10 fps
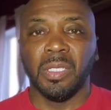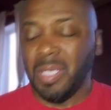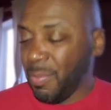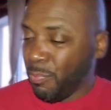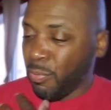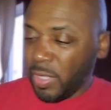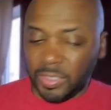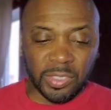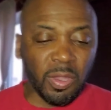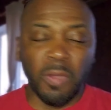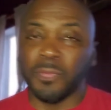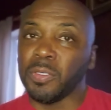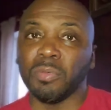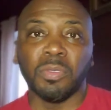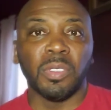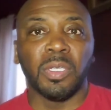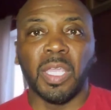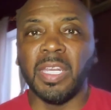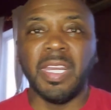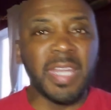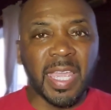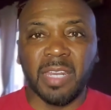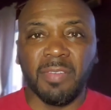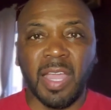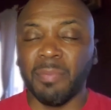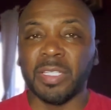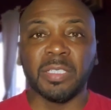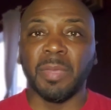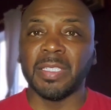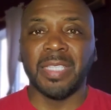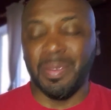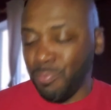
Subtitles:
It brushes off you. Any negative comment somebody said,